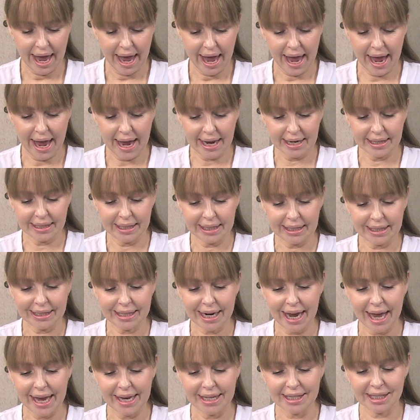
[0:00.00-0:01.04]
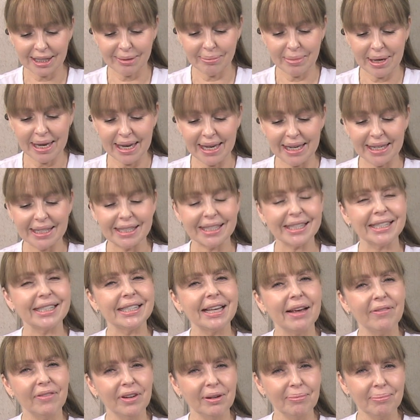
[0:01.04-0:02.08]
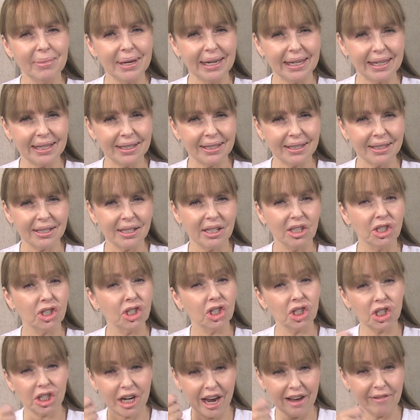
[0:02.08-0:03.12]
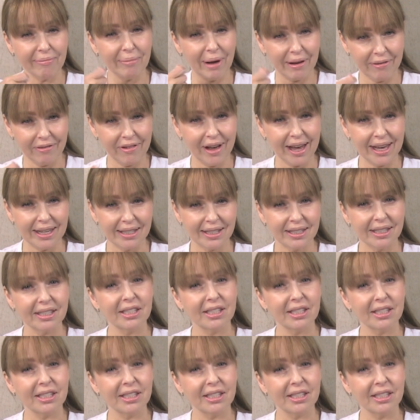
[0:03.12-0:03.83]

and it takes me 7 minutes to shave my face."